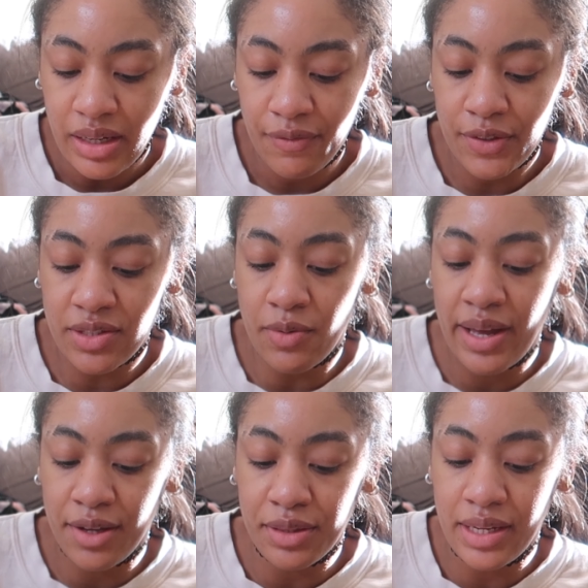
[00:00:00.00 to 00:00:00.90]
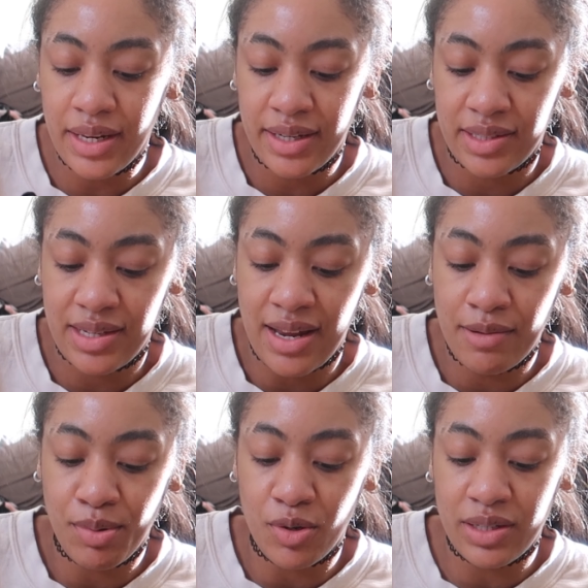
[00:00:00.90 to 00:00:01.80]
I feel so healthy getting a
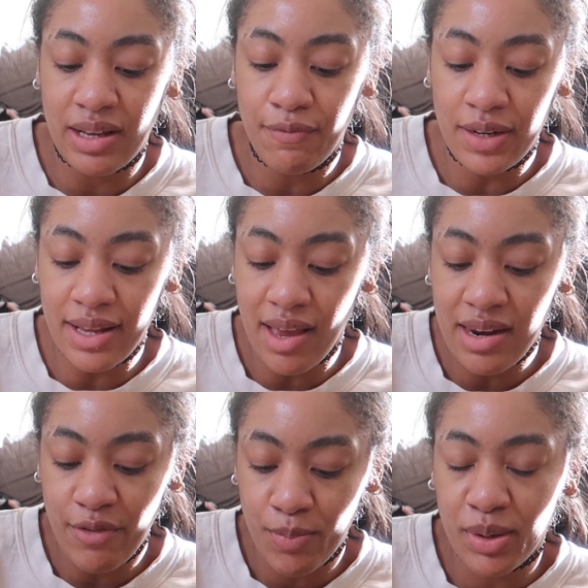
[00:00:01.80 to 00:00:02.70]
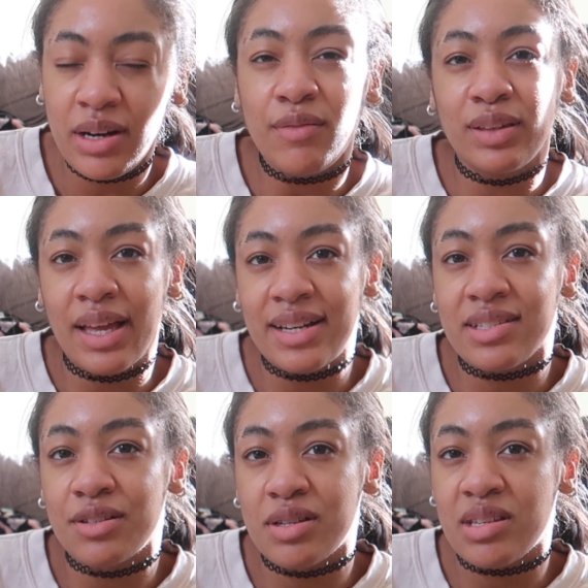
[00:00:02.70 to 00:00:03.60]
salad bowl because I feel like they never put enough
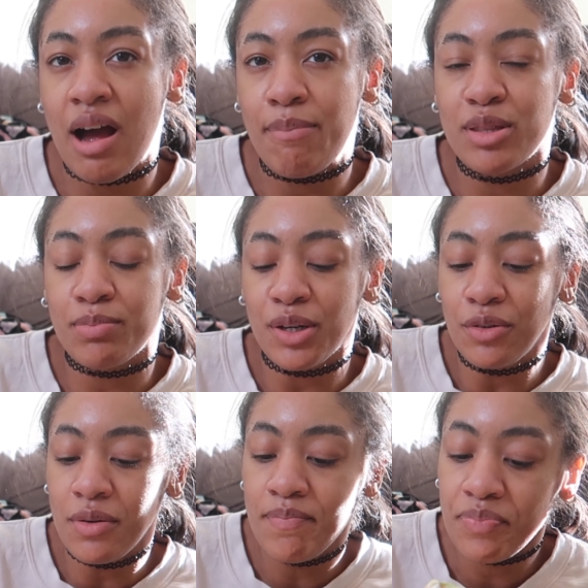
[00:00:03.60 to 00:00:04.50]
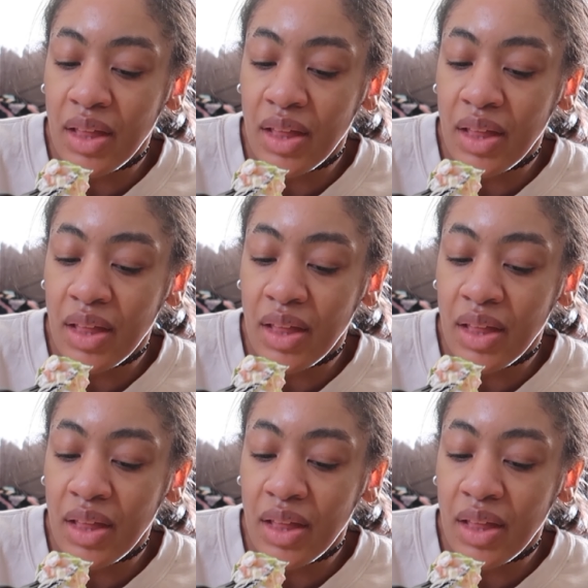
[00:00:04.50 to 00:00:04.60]
lettuce on the top of the bowl.